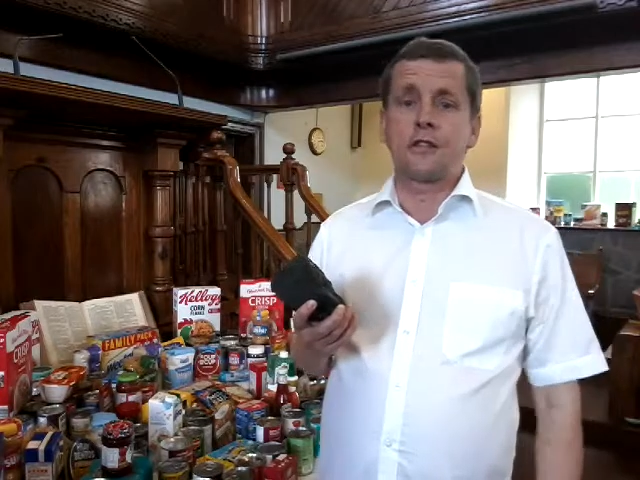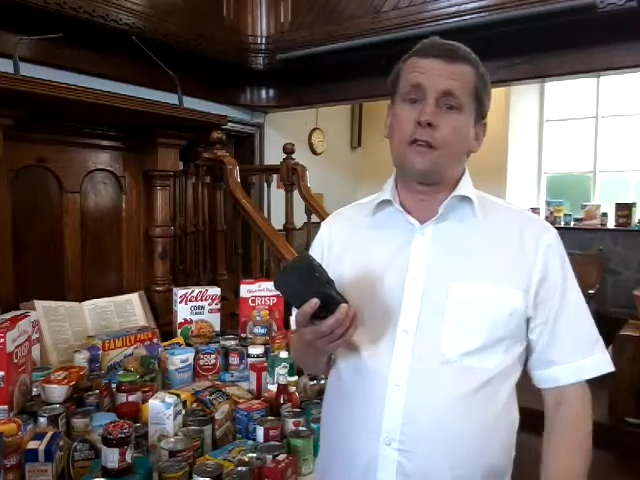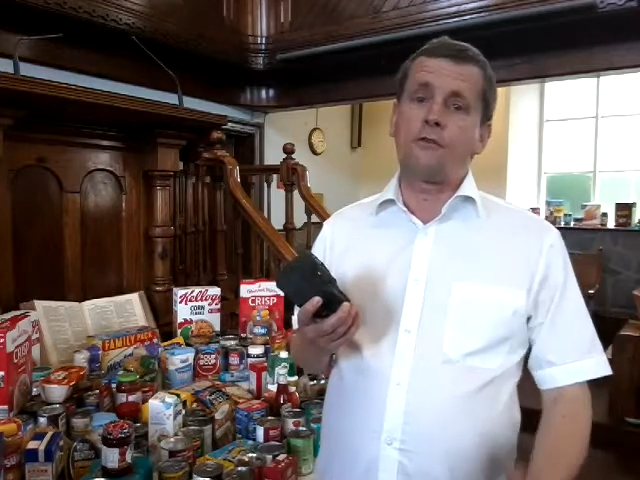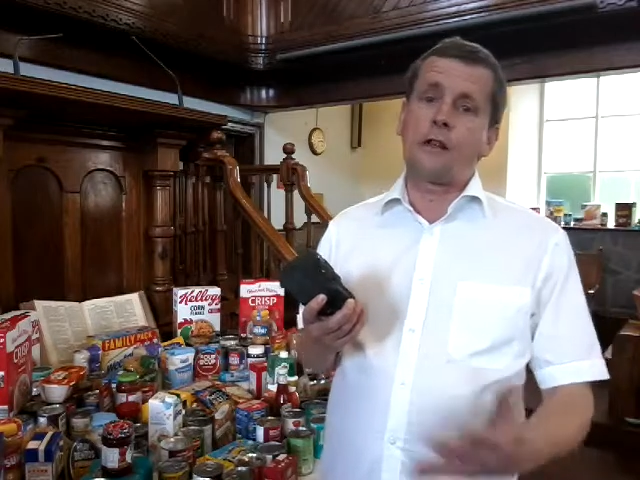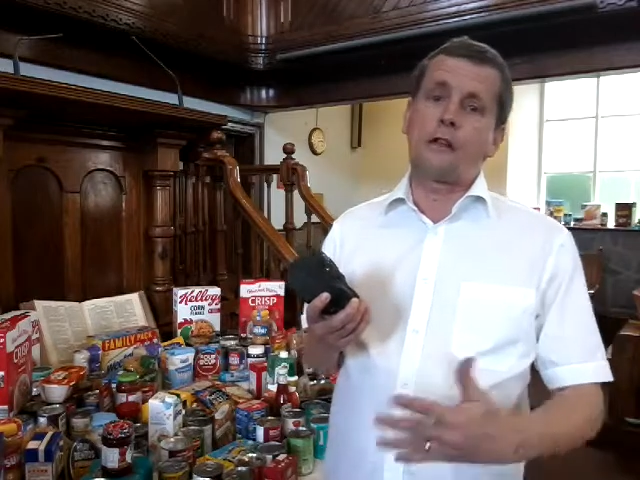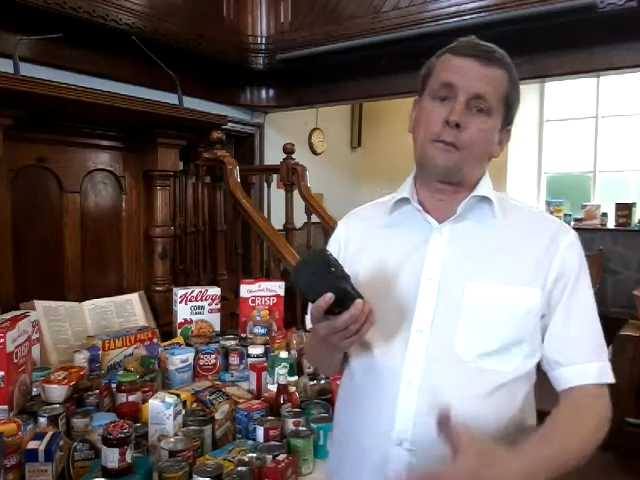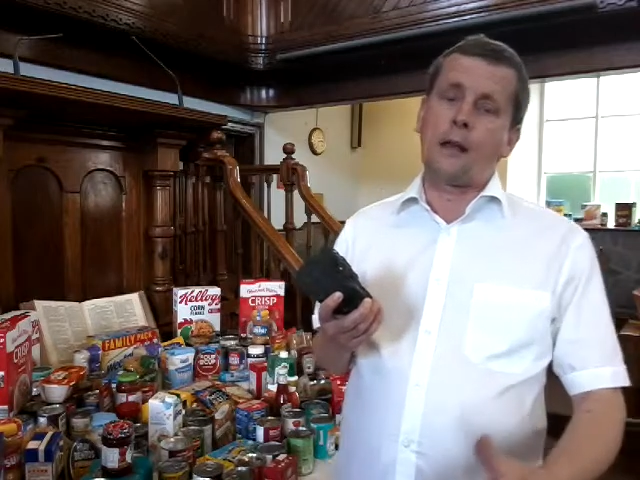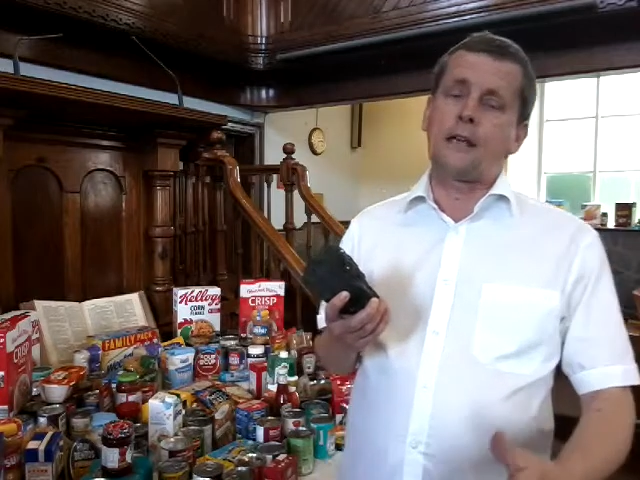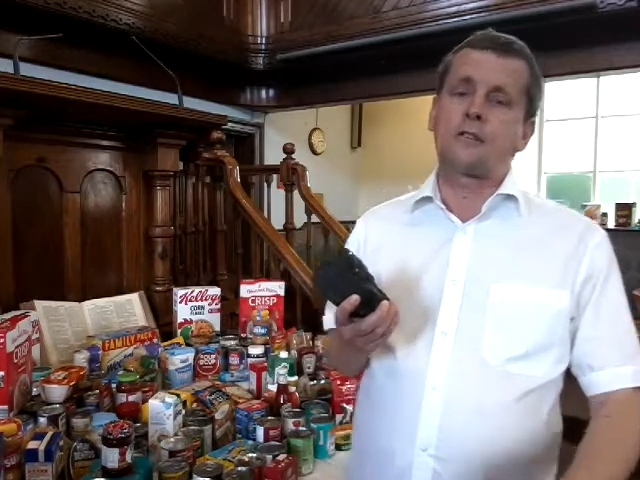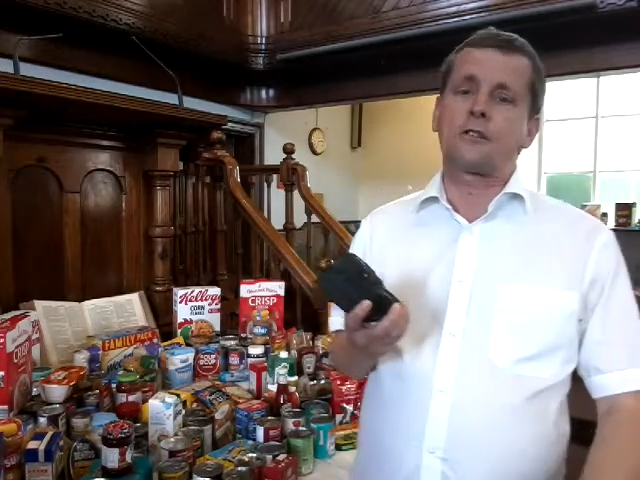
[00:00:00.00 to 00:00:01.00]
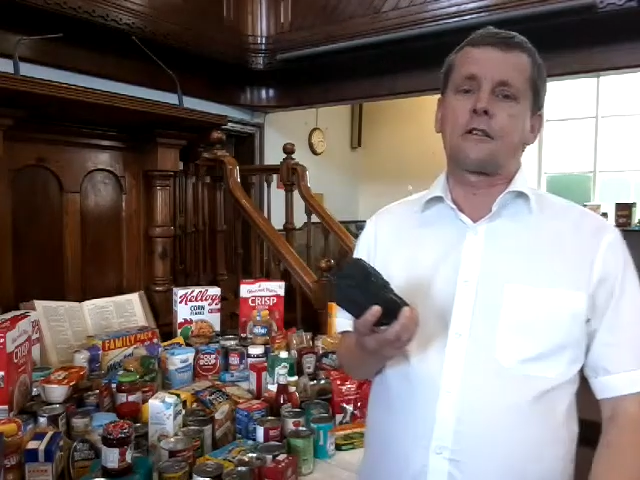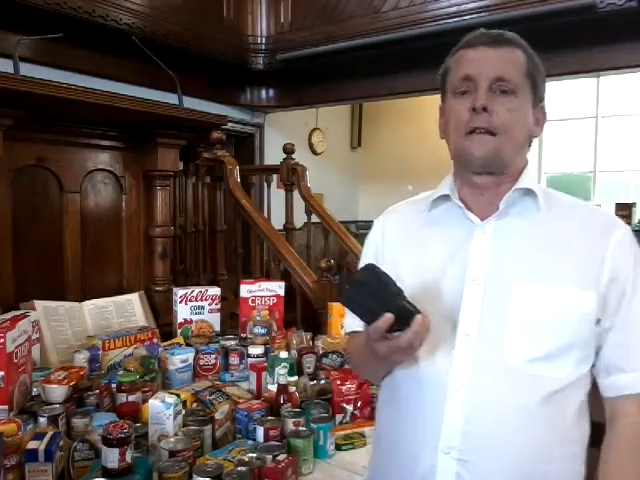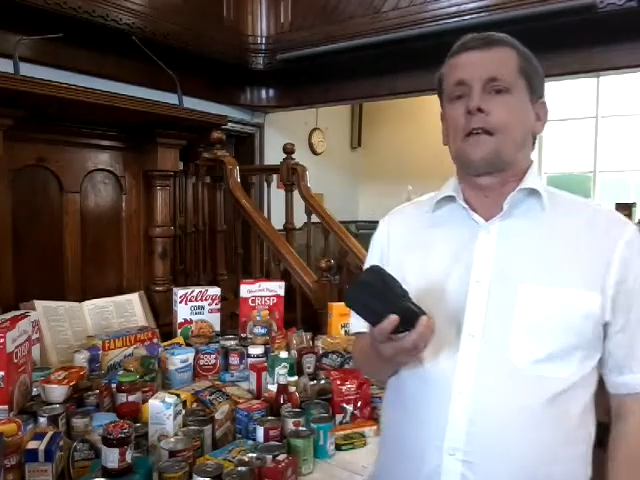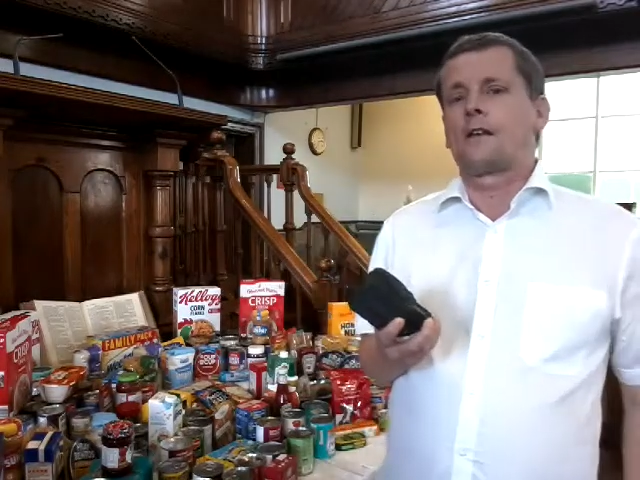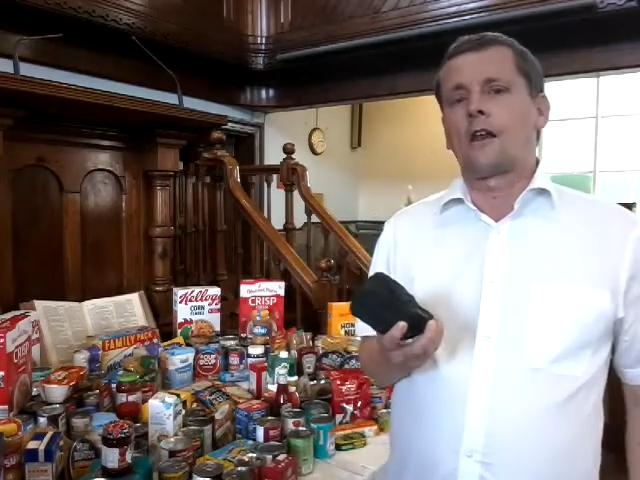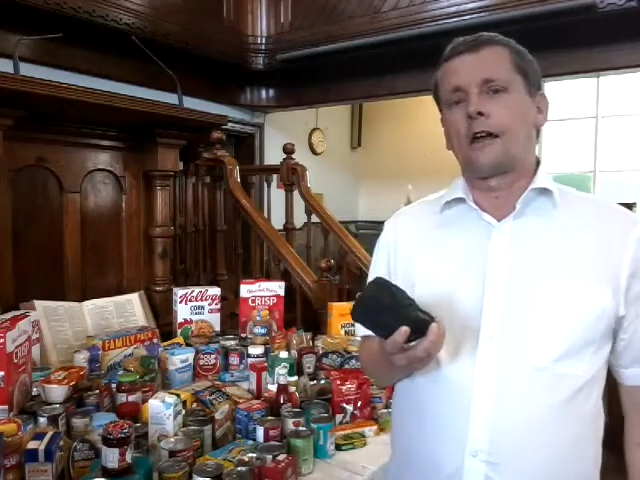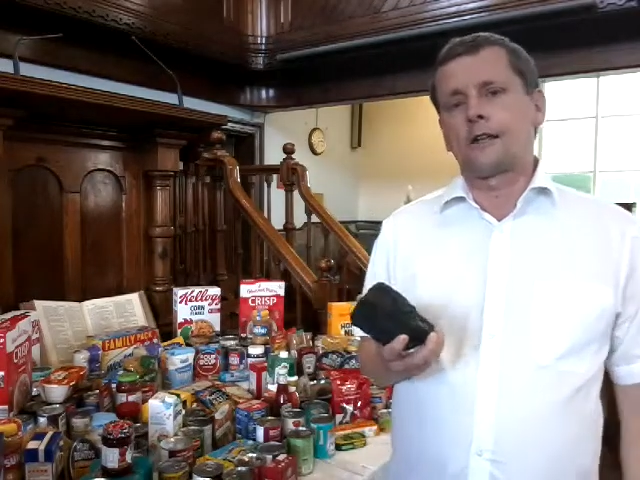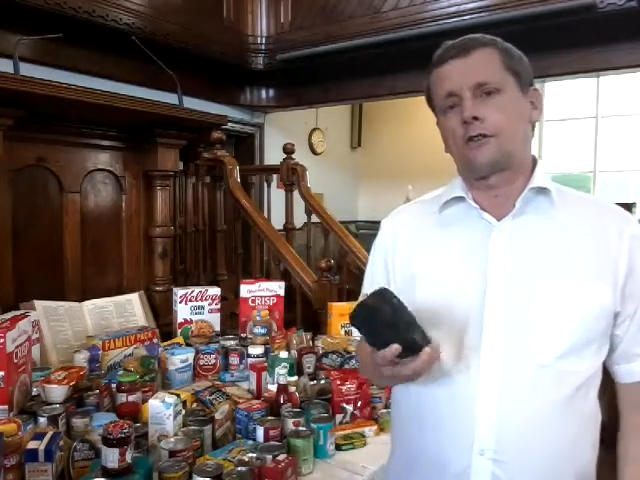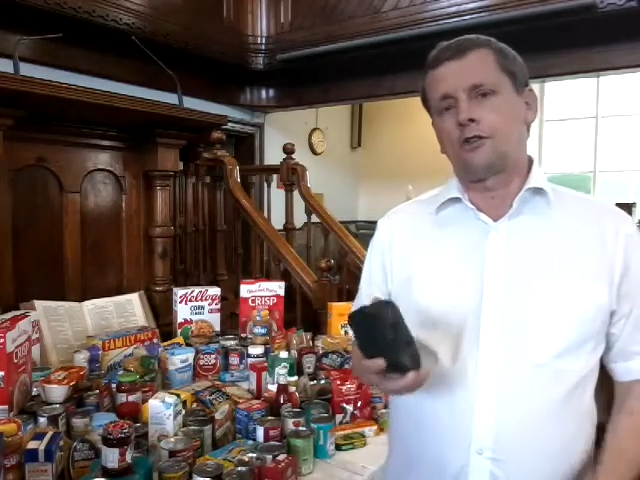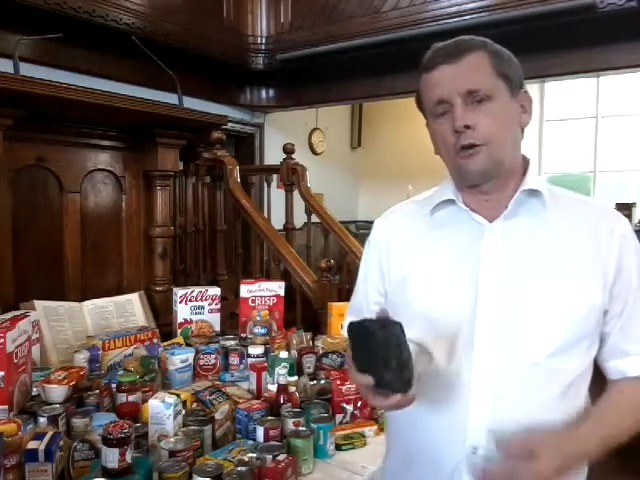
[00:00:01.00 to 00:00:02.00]
even in a place
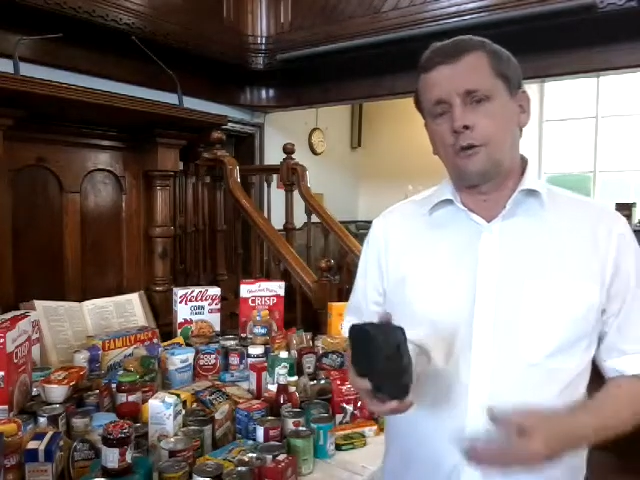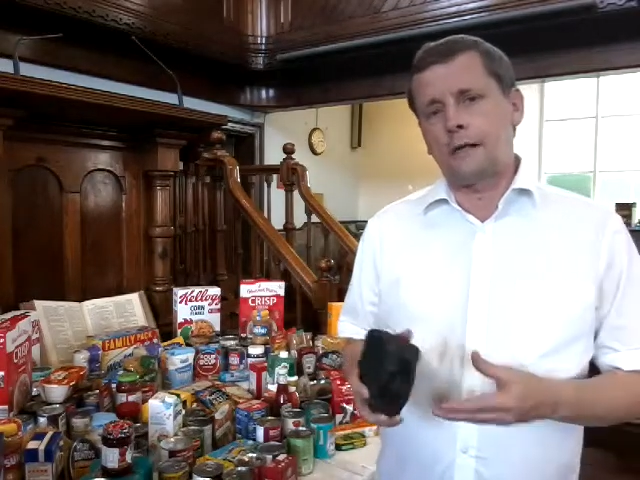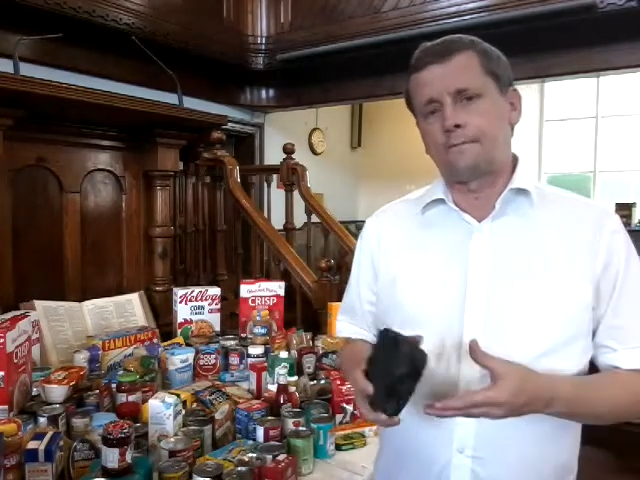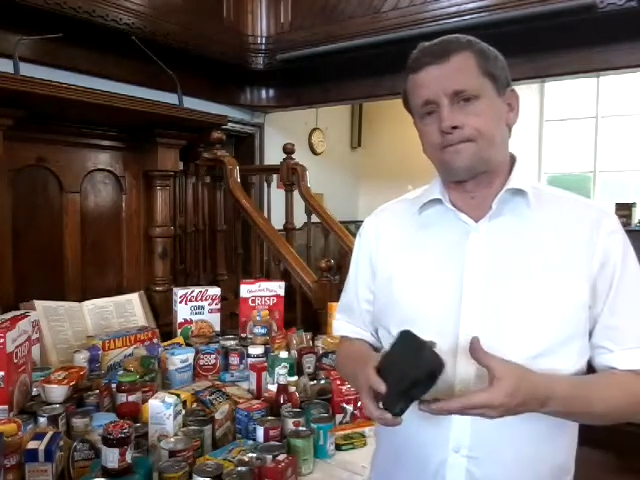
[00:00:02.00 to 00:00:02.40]
like New Inn.